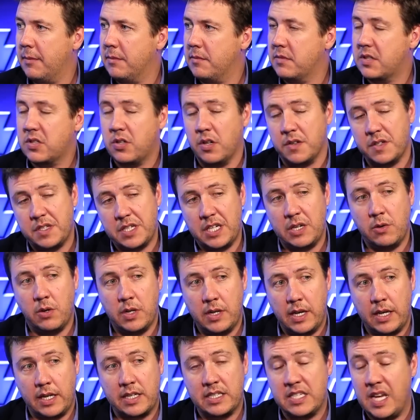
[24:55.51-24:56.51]
Scott
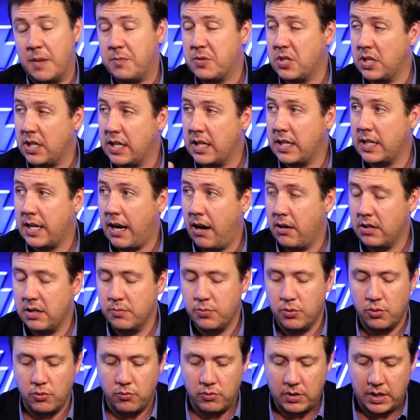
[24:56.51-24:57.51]
Sewell, an exception, he carried the
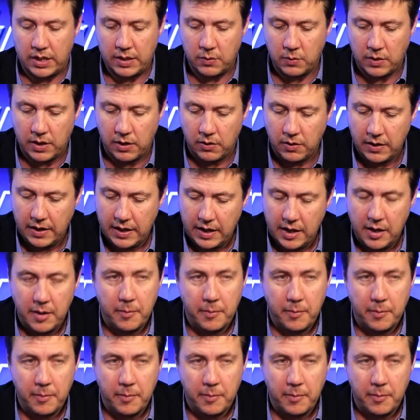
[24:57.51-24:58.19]
ball really well.